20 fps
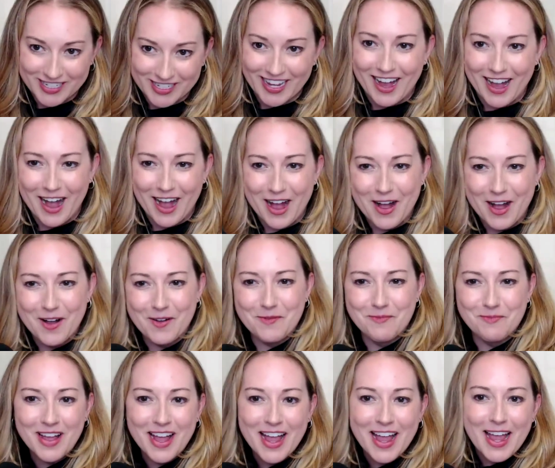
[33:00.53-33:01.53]

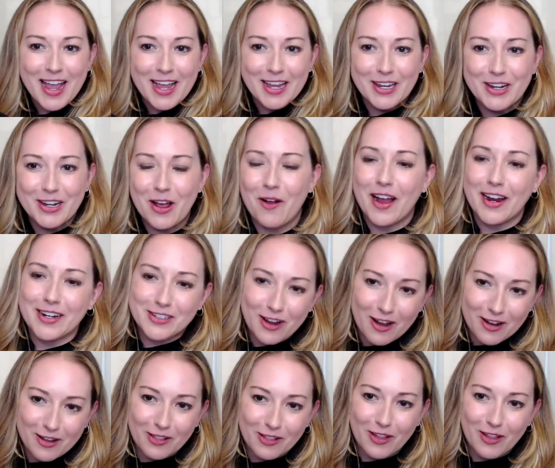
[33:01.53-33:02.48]
I talk a